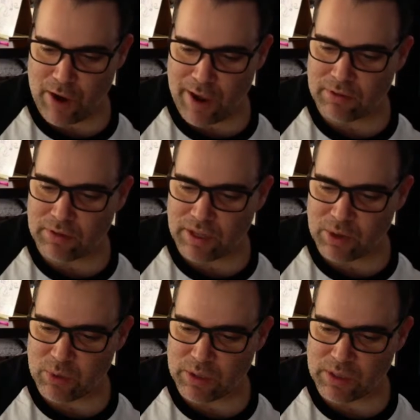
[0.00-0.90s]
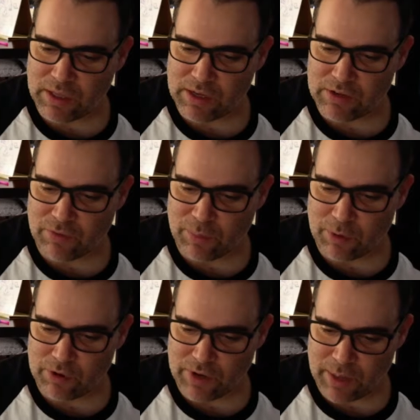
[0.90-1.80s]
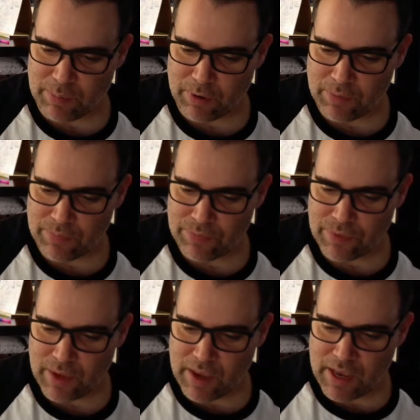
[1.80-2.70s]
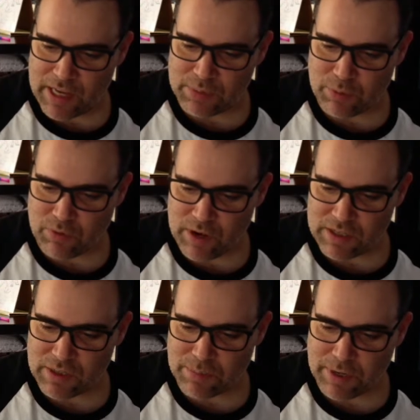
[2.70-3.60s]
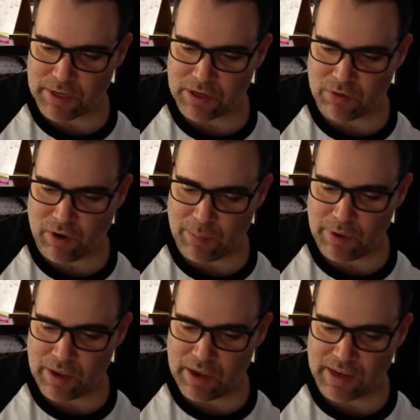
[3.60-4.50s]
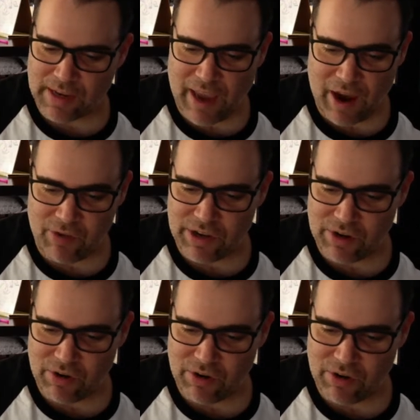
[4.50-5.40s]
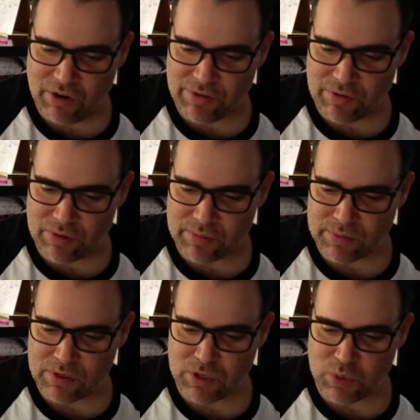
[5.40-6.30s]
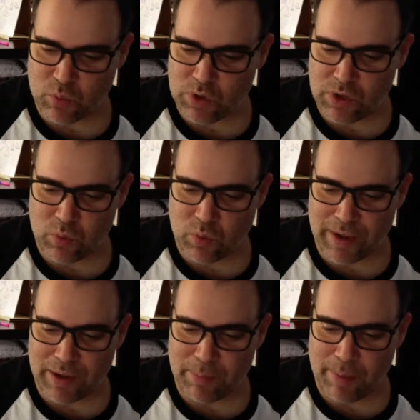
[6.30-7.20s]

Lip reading: Brown liquid leaked from her diaper. Esperanza picked her up and carried her out of the room so she wouldn't wake Pepe.